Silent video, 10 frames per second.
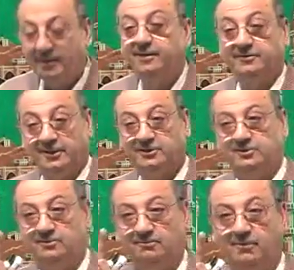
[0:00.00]
this
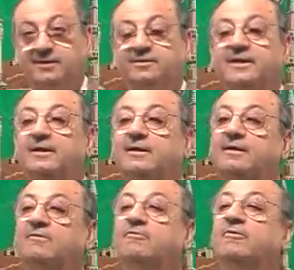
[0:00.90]
one thing
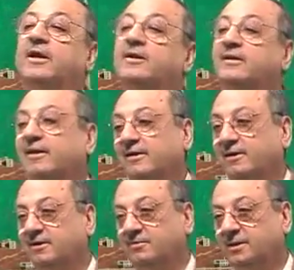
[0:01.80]
very
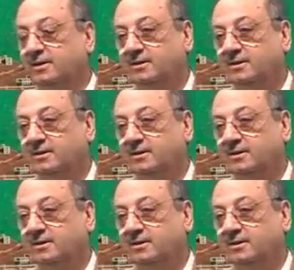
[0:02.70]
clearly, brother.